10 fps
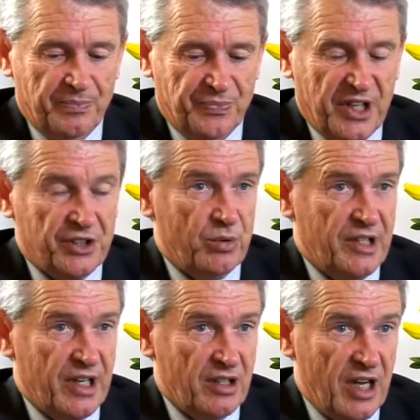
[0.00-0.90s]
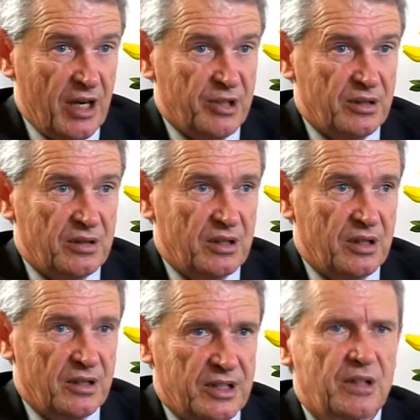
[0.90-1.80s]
that's where that'll happen. Right.
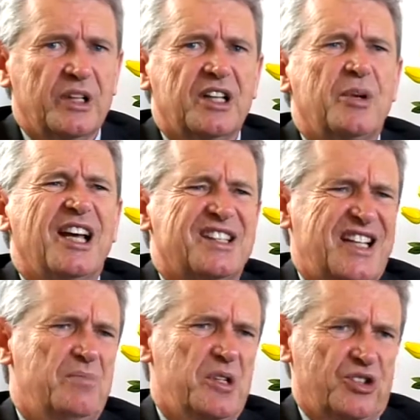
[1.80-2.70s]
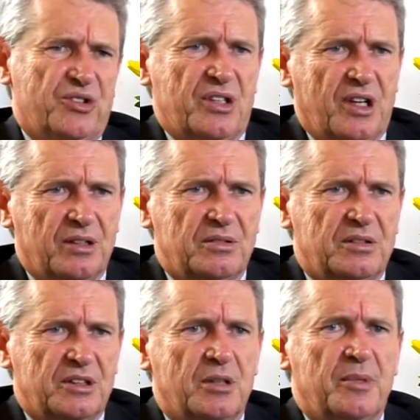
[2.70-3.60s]
And I think we get about 10 minutes, so
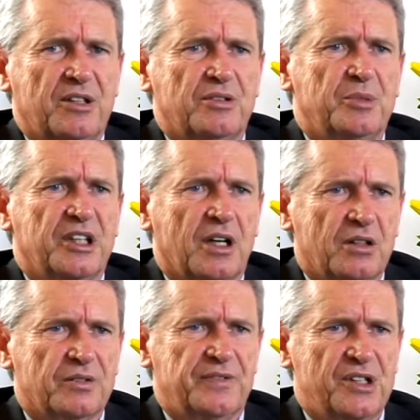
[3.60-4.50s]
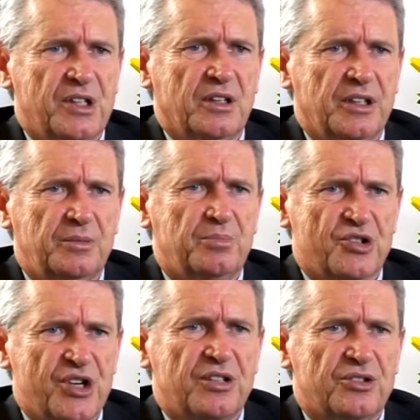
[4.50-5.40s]
it's a matter of being able to physically
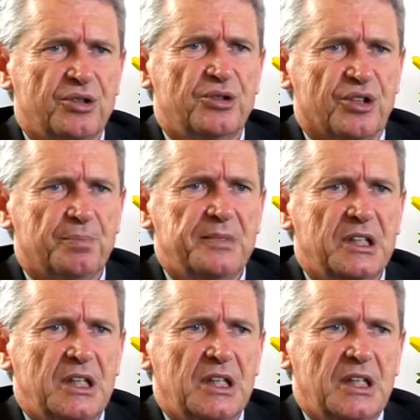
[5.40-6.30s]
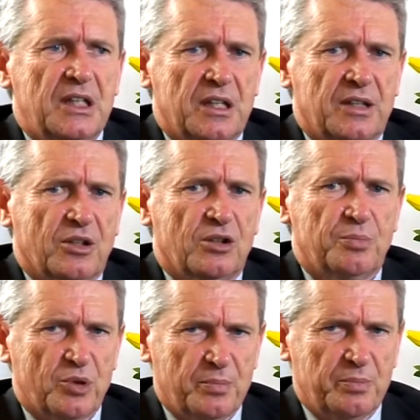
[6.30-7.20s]
present to them, and I'll
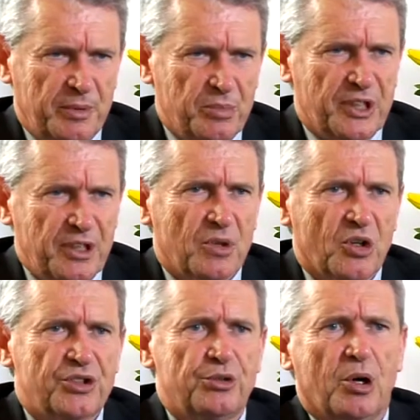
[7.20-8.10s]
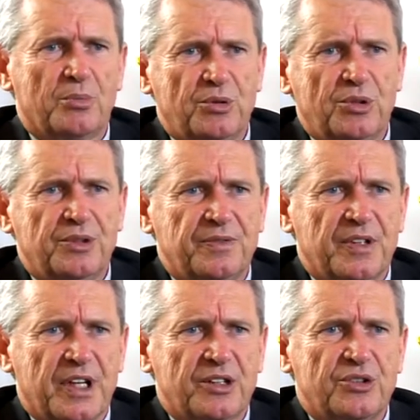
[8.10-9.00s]
be putting in my 2 bobs worth for
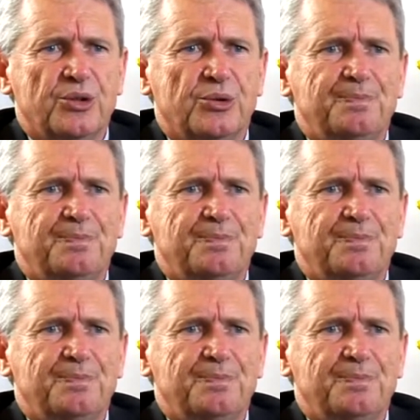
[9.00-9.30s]
that too.